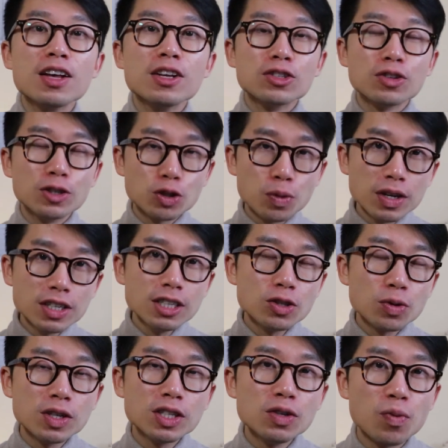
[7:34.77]
So in
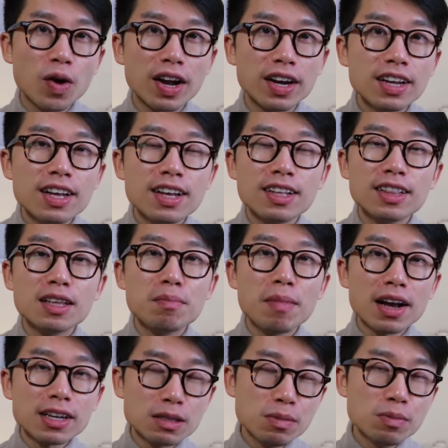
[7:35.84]
2021, the
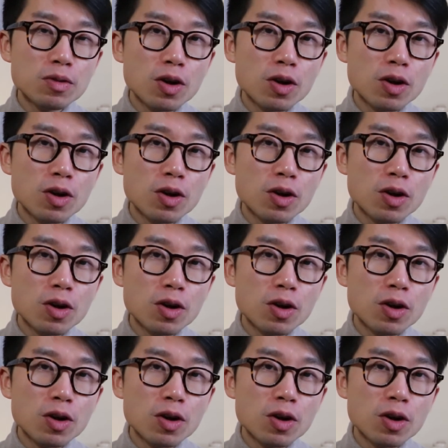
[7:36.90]
maximum